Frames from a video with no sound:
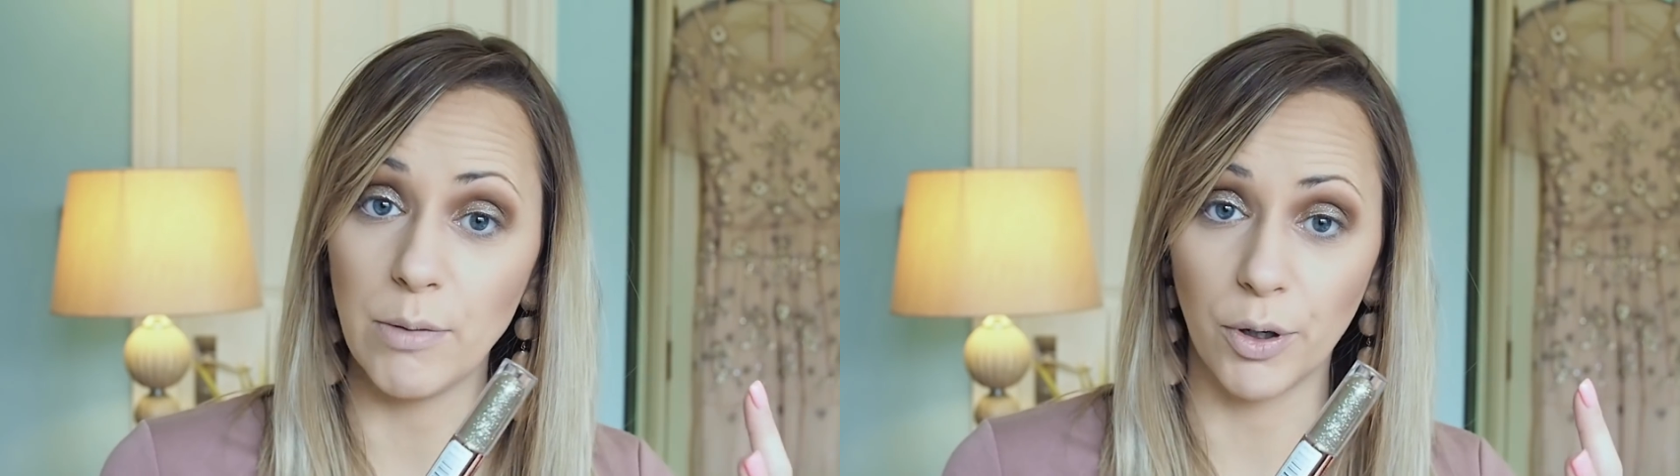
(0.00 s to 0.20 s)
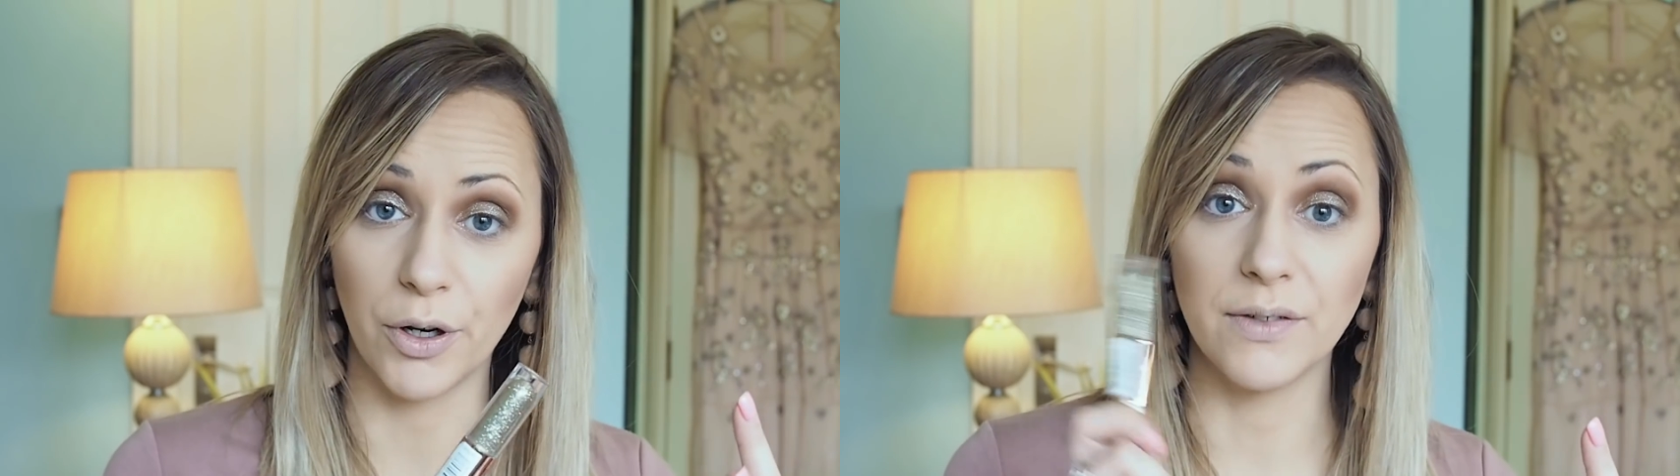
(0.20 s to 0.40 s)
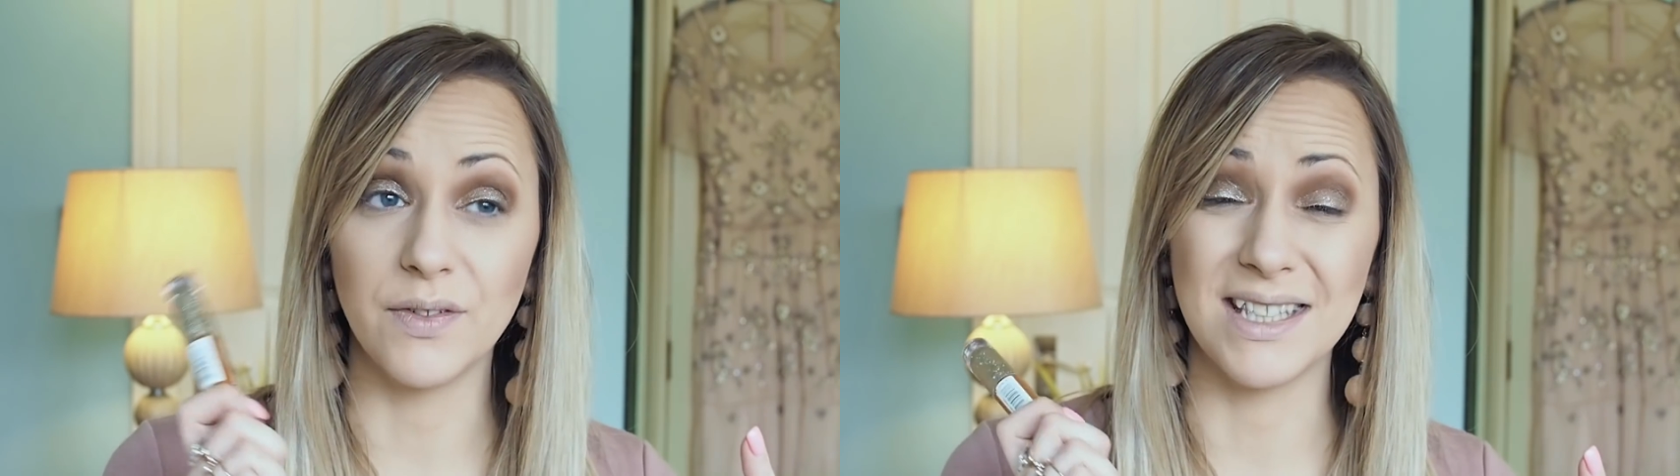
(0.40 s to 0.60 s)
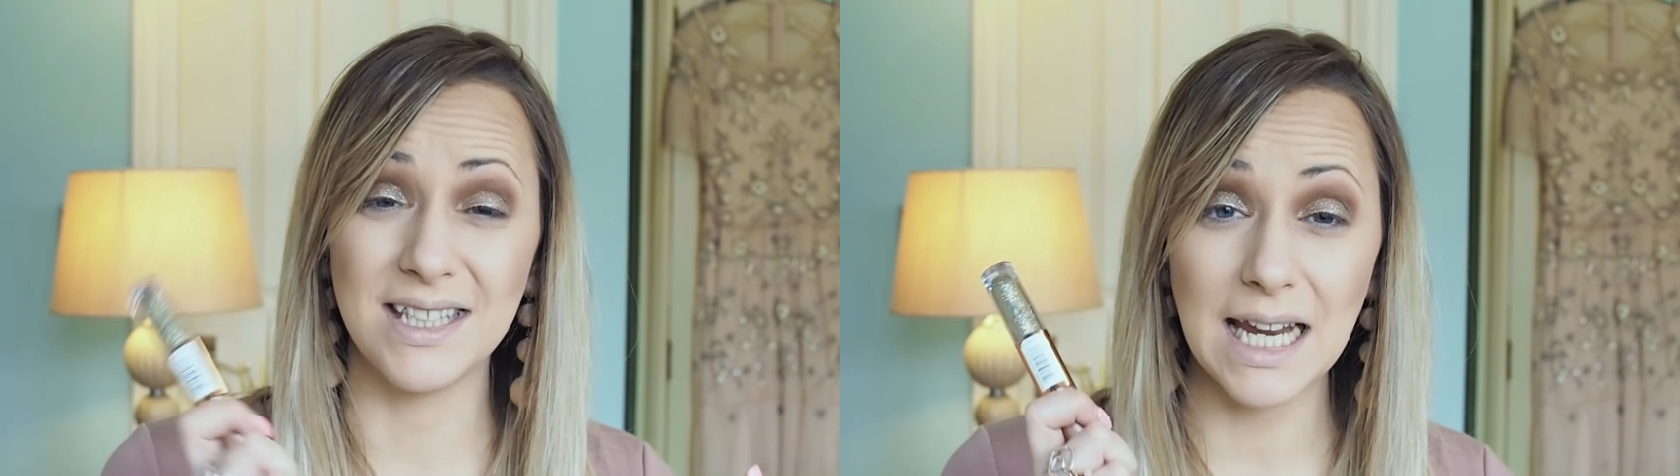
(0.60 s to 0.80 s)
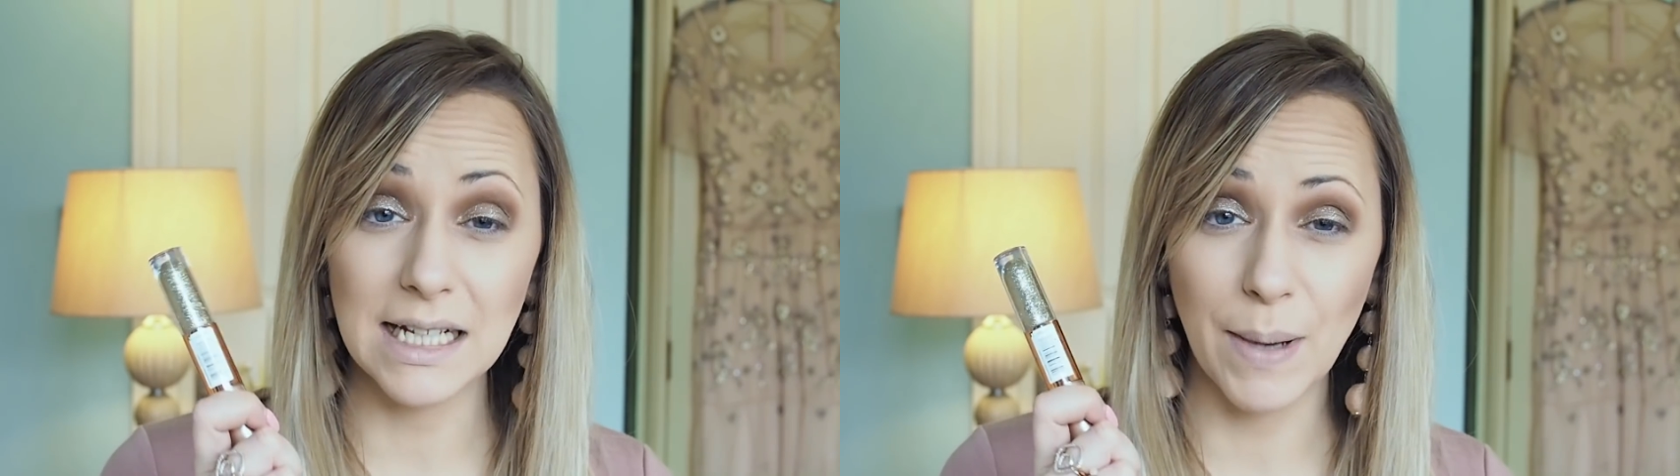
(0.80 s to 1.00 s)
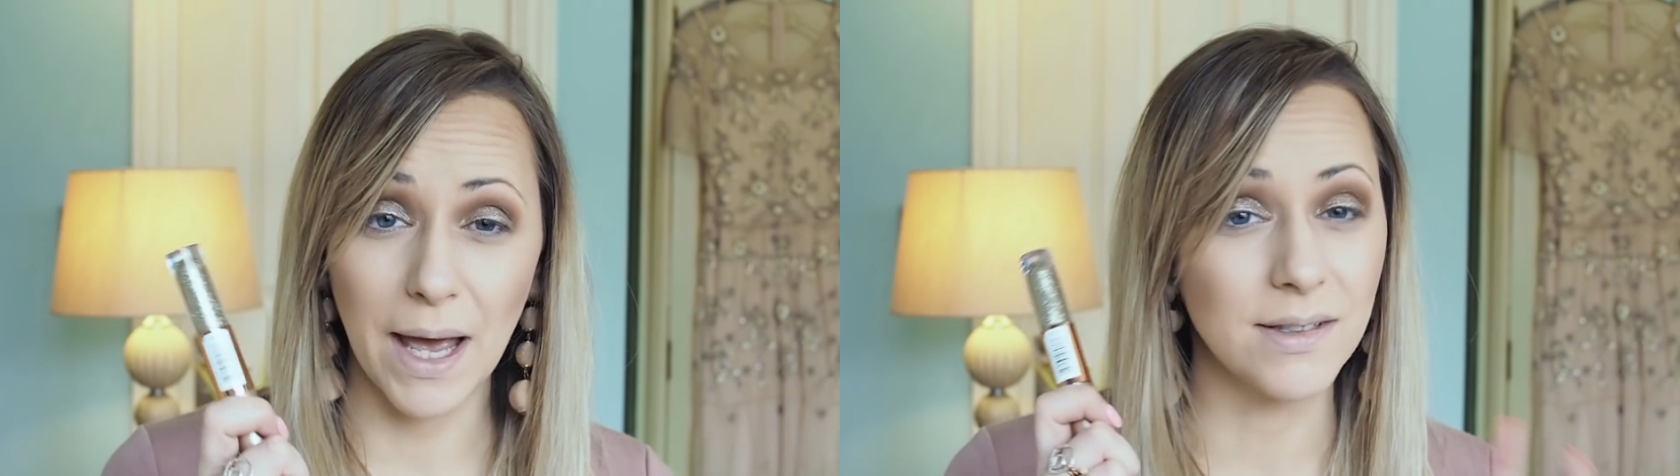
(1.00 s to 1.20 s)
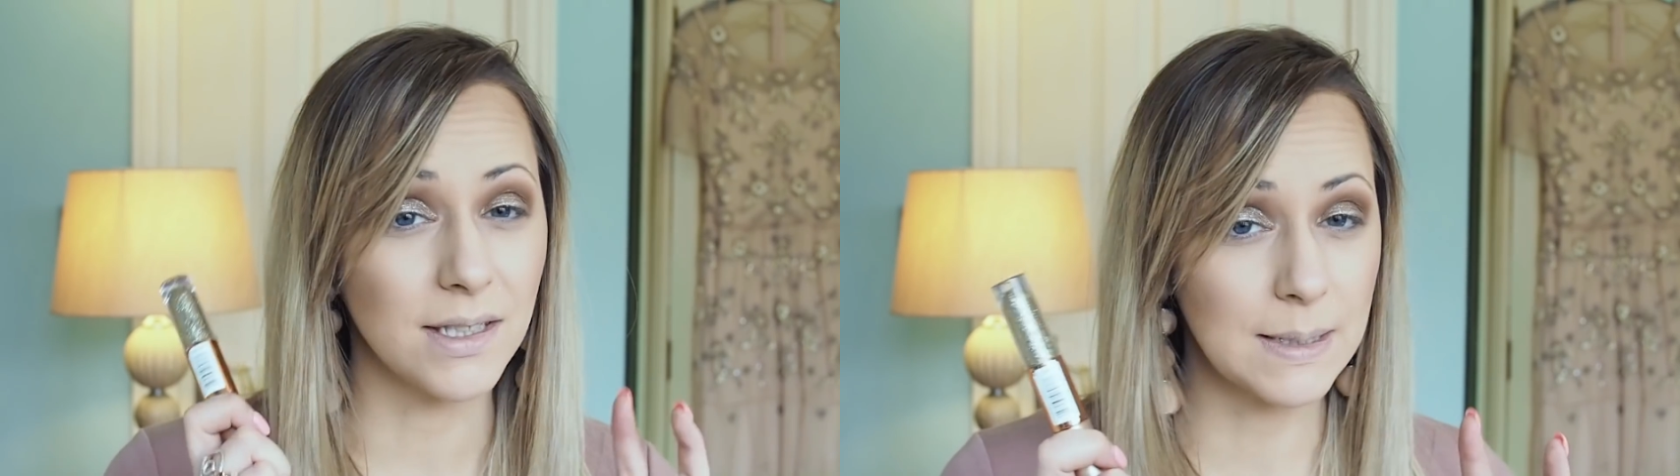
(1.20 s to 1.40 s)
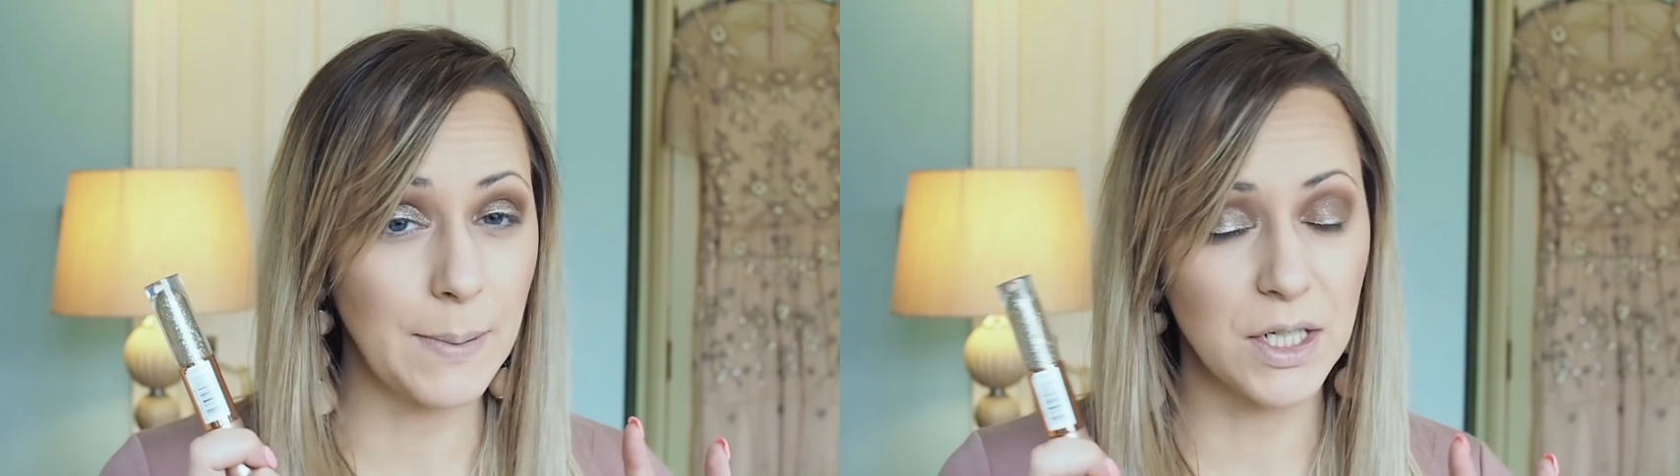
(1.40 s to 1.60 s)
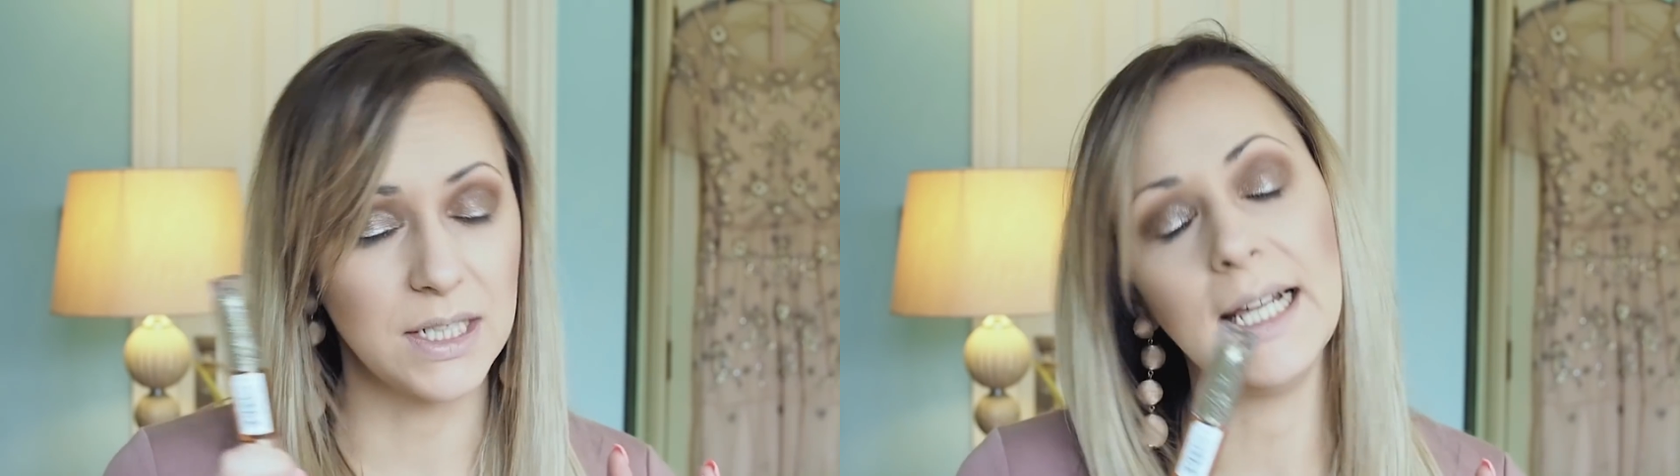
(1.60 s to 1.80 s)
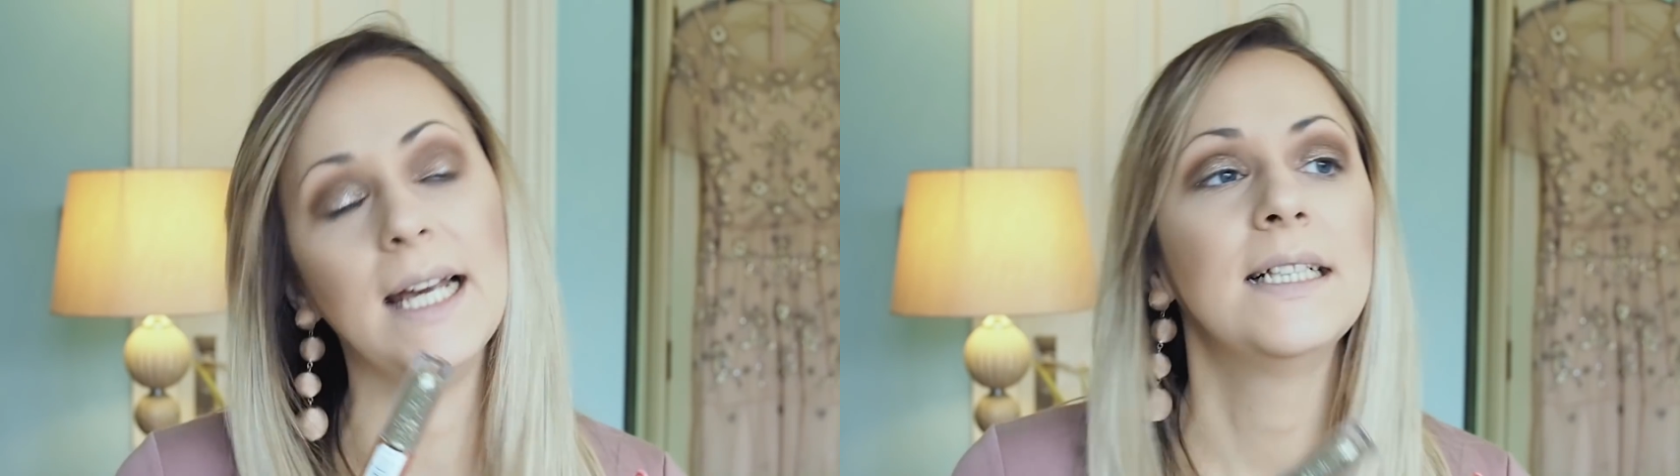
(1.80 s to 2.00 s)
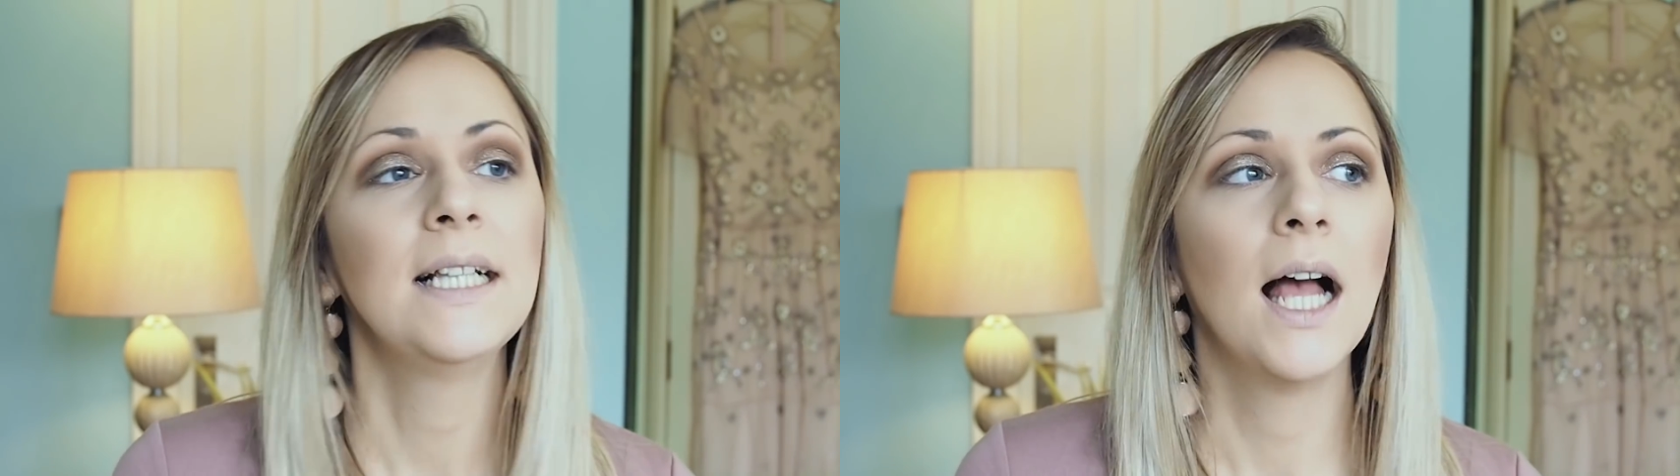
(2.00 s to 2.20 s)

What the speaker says: product for £6 especially,